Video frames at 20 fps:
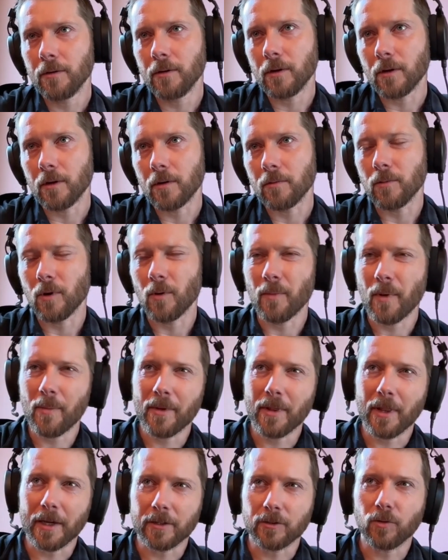or well,
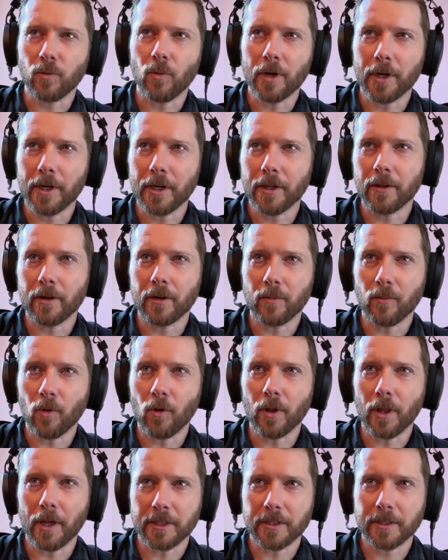maybe like 20 that are
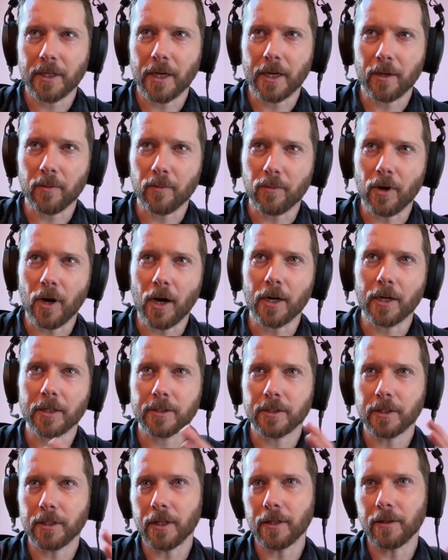more like tech and
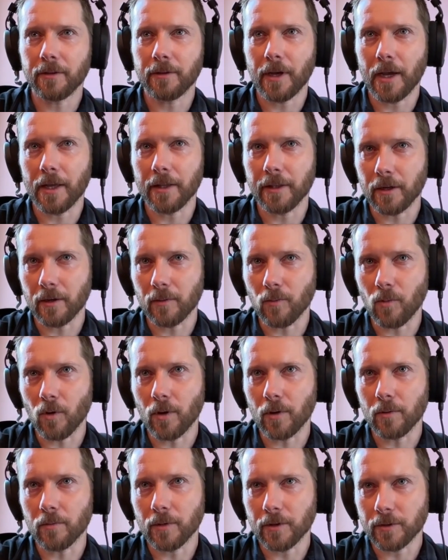product, and then 10 that are
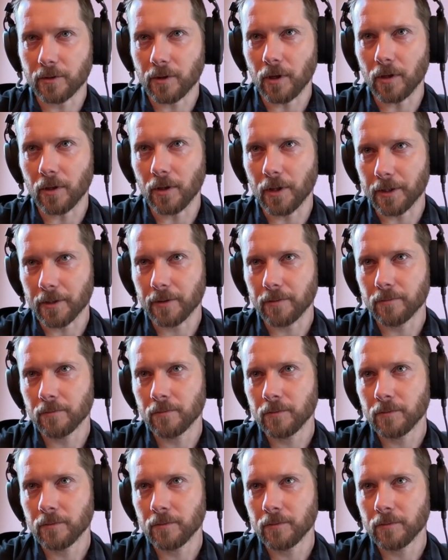more what's called like